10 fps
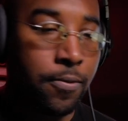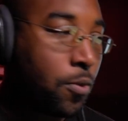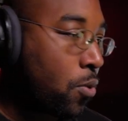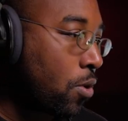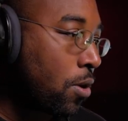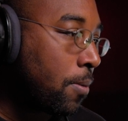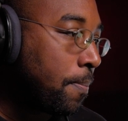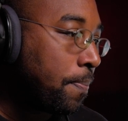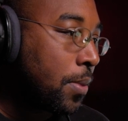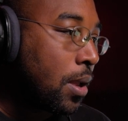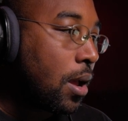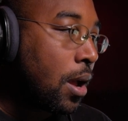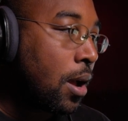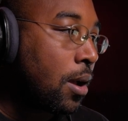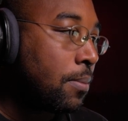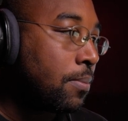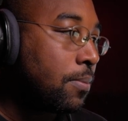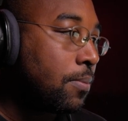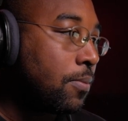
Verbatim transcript: for, um,